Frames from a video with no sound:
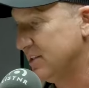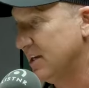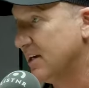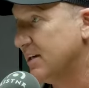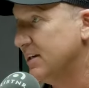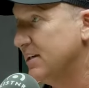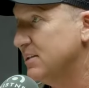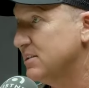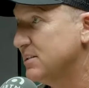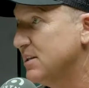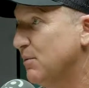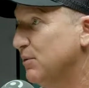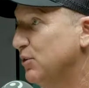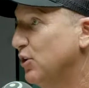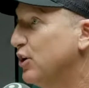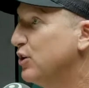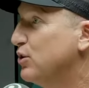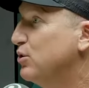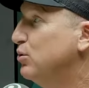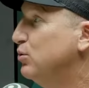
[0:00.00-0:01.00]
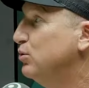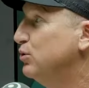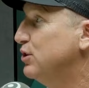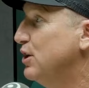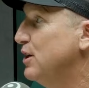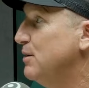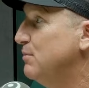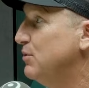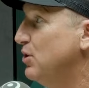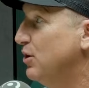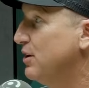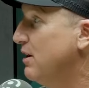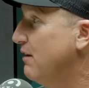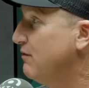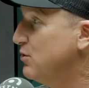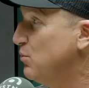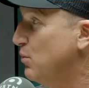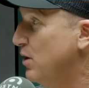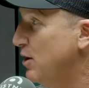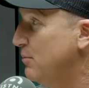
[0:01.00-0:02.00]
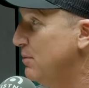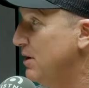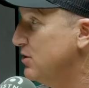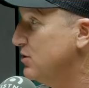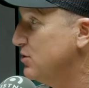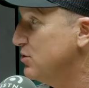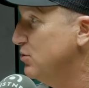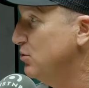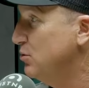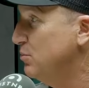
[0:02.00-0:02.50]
the second, in someone like Kuldeep not have to worry about the